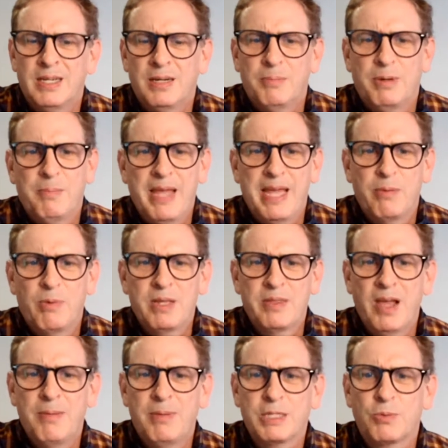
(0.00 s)
but man,
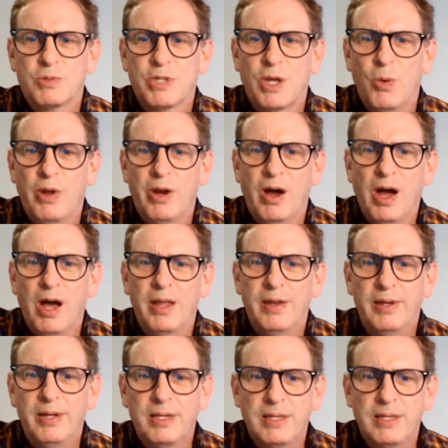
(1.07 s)
not much was going on.